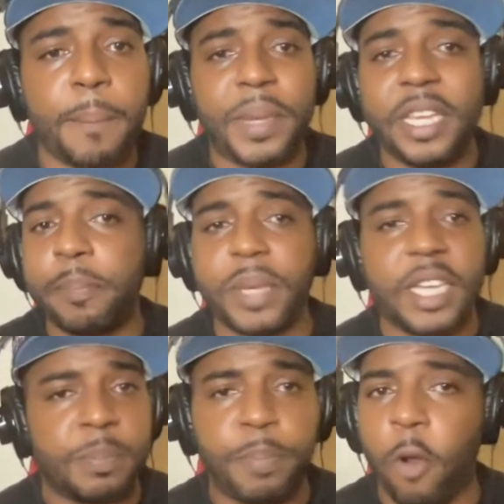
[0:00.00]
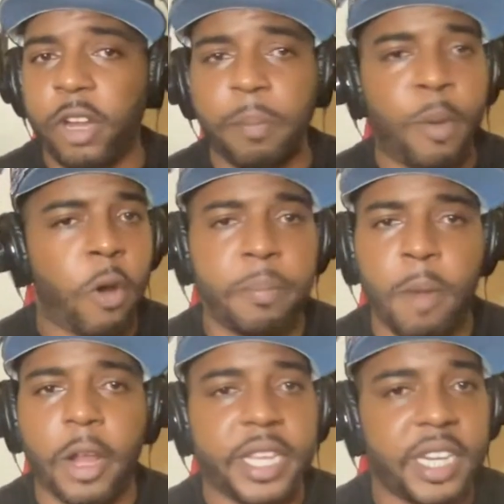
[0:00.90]
B2B is boring to boring
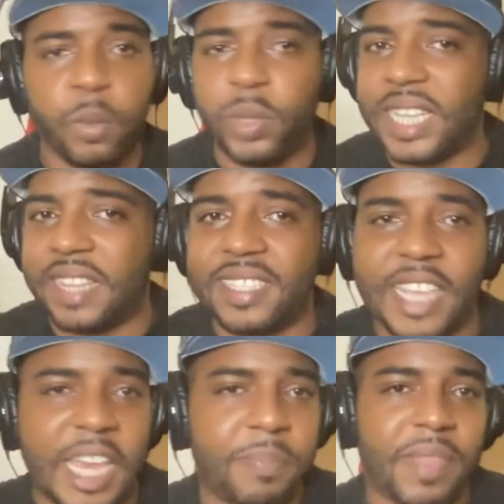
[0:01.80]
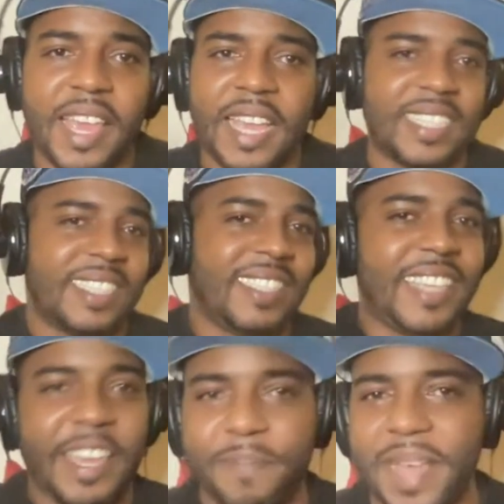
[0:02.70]
marketing. We say the same things, it's the
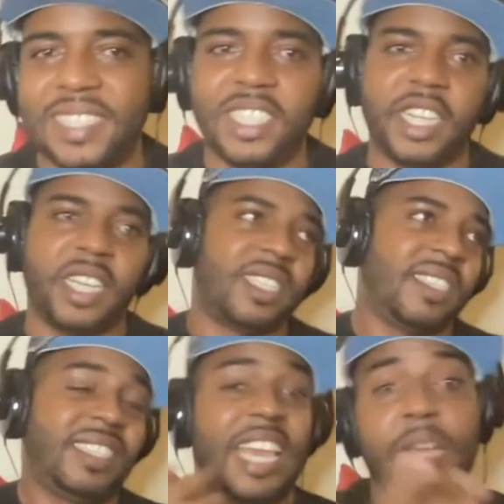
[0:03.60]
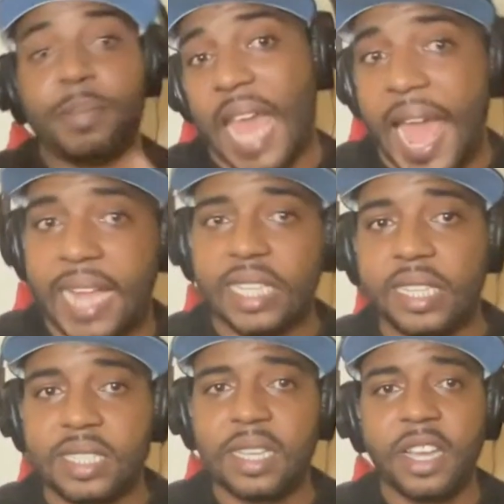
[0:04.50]
same messaging, it's the same
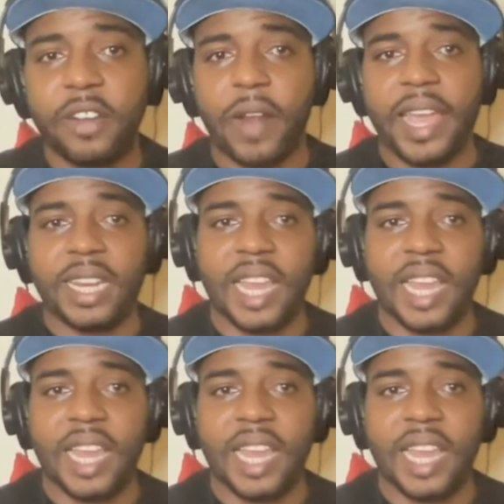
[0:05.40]
tactics, right?